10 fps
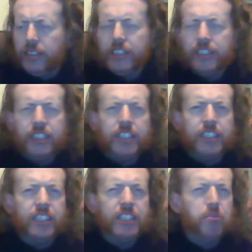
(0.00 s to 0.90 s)
The
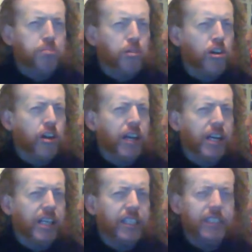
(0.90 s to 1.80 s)
acidity is pretty
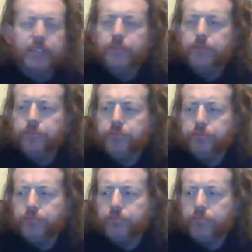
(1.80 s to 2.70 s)
high.
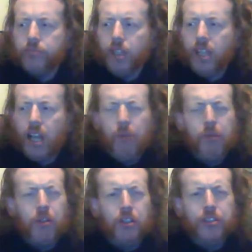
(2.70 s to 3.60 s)
I'm
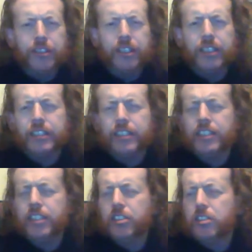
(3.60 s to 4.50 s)
not good on
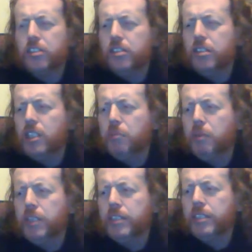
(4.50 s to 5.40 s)
acidity on uh,
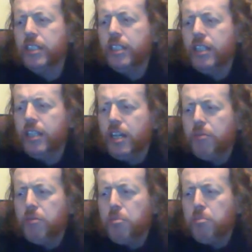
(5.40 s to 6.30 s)
beers.
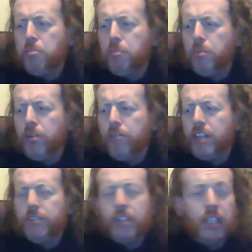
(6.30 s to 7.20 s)
I'm not a
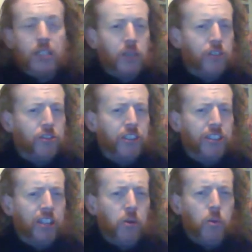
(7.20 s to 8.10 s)
fan of it. That's why I don't
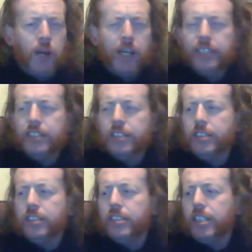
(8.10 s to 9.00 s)
drink a lot of
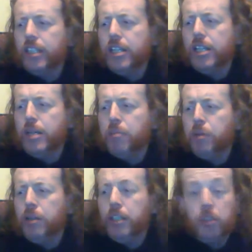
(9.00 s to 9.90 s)
wines. Uh,
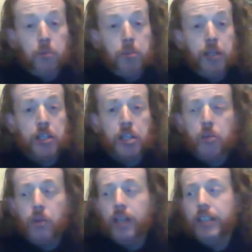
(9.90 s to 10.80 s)
but I do
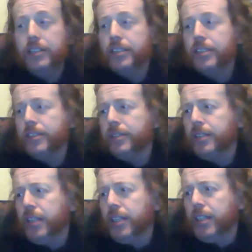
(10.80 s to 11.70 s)
appreciate wines.
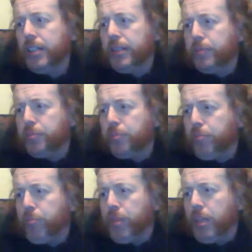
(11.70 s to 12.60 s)

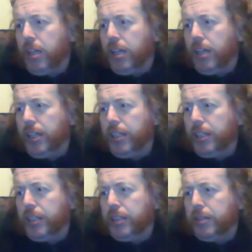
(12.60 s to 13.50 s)

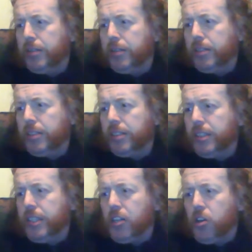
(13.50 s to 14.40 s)
Uh,
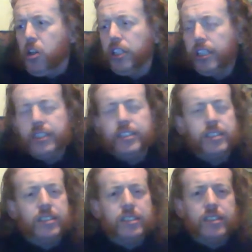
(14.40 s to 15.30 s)
the alcohol
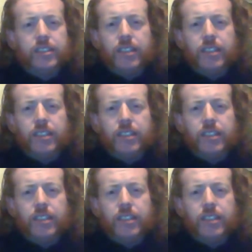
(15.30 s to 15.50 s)
is